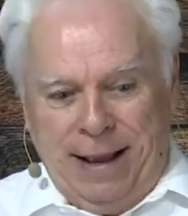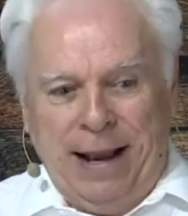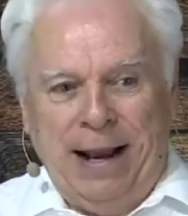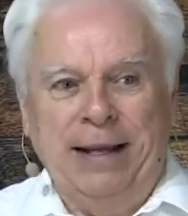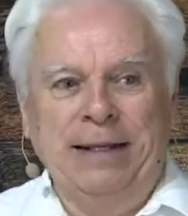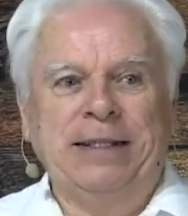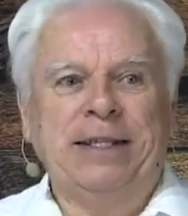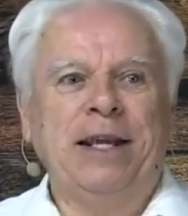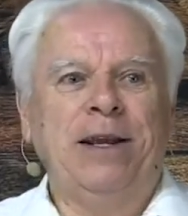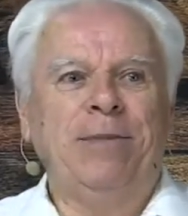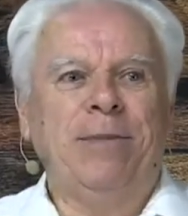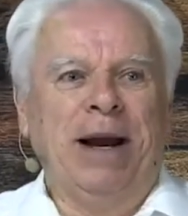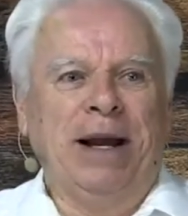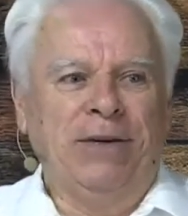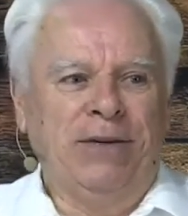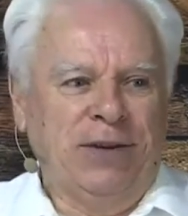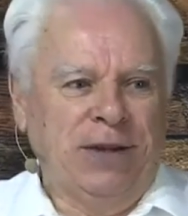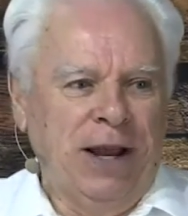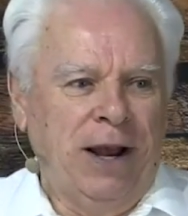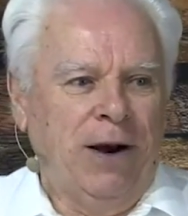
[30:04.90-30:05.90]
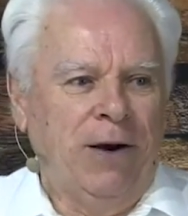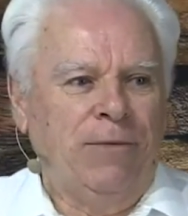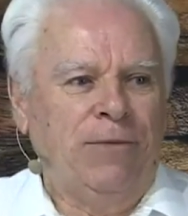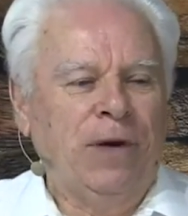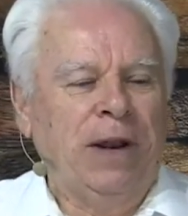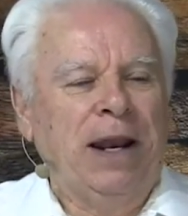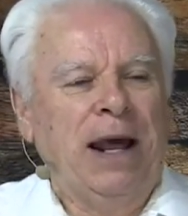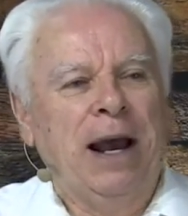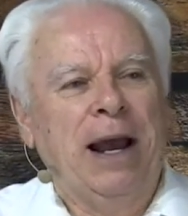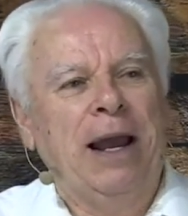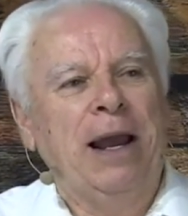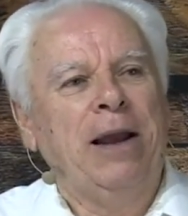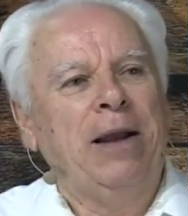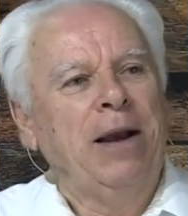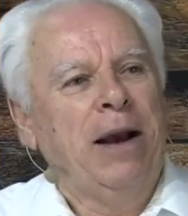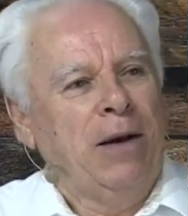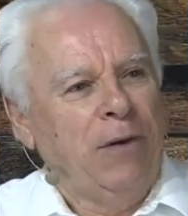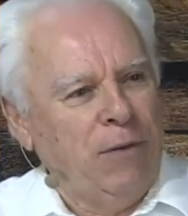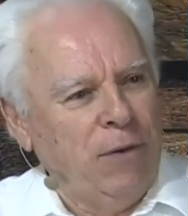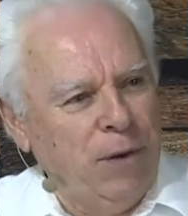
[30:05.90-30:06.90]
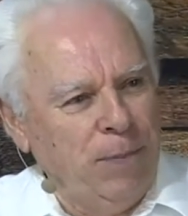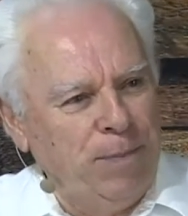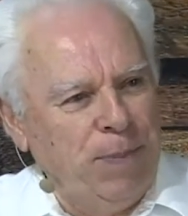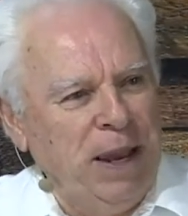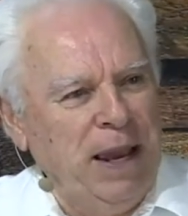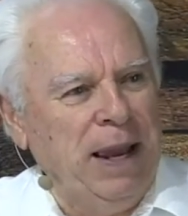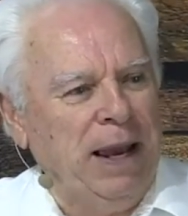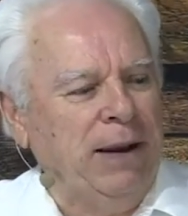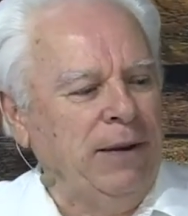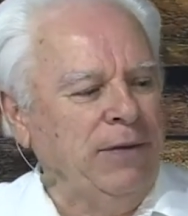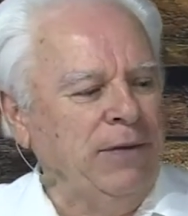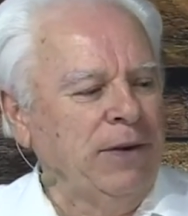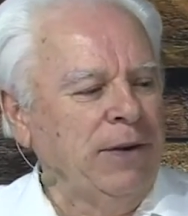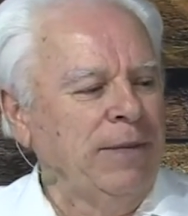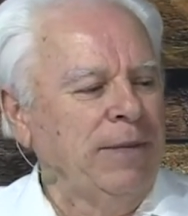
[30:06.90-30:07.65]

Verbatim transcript: I see myself and I repent.